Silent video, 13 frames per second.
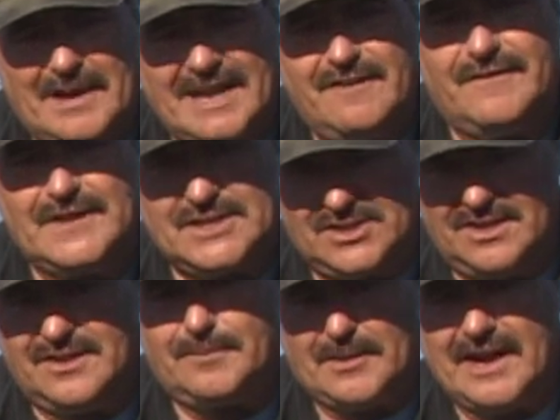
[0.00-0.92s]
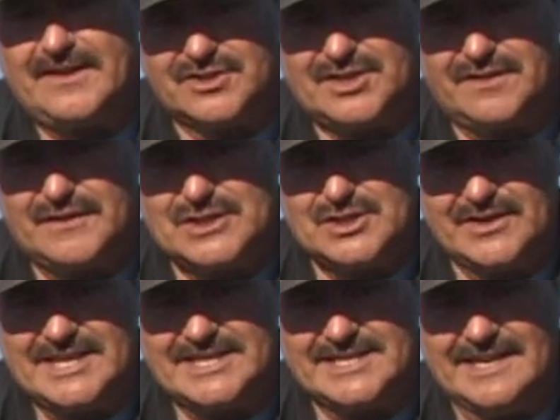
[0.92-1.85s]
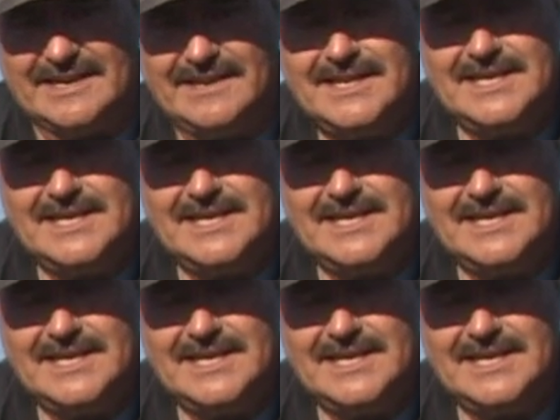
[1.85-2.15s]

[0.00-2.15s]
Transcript: bait fish that the predatory fish are eating.